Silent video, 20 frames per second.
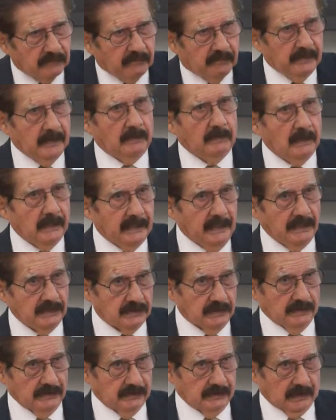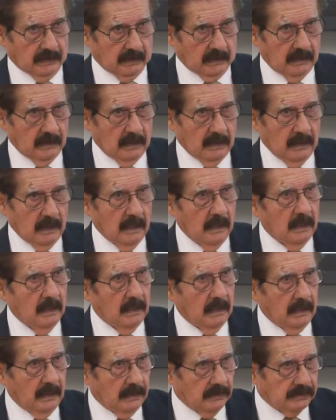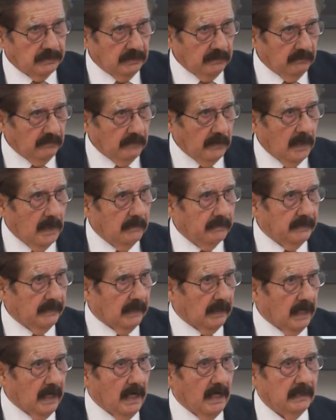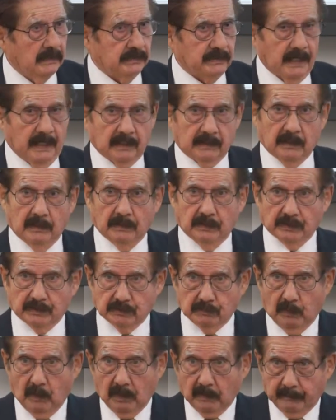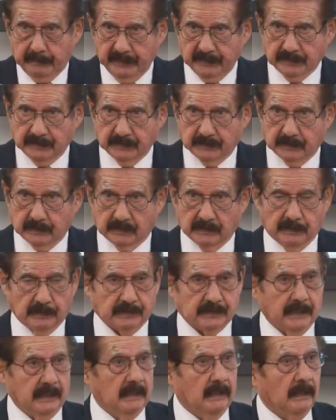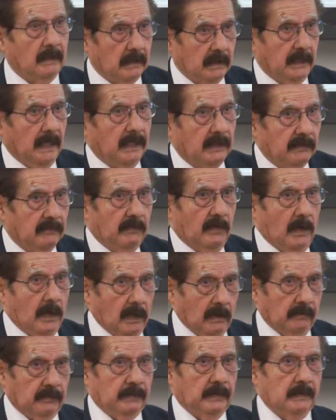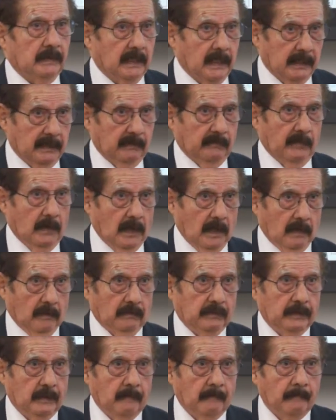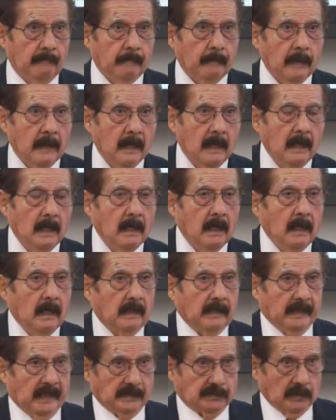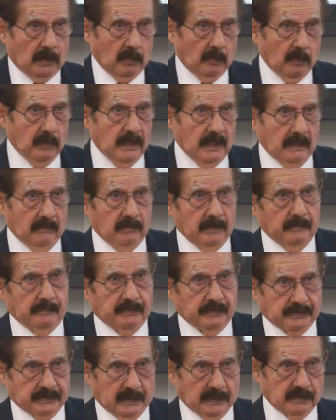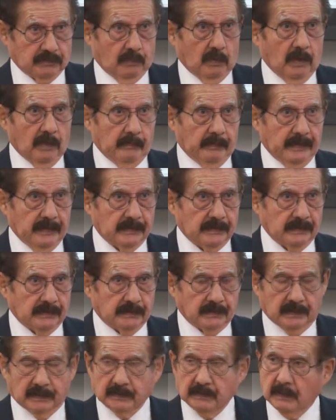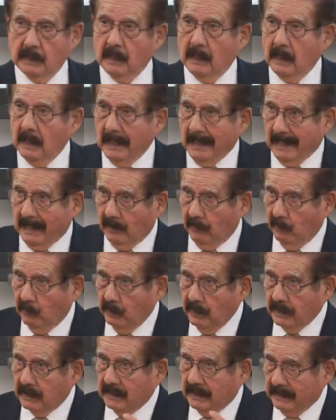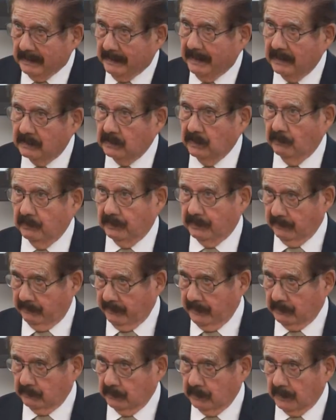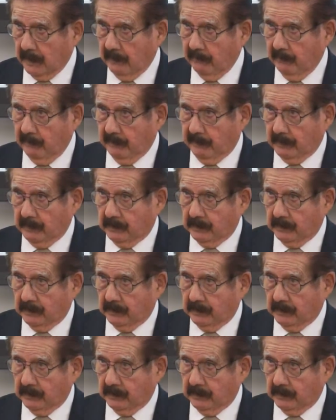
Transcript: federal agency is involved in contacting the small businesses and saying, get involved, get involved. That's why we represent small businesses, and we're connected with the federal government.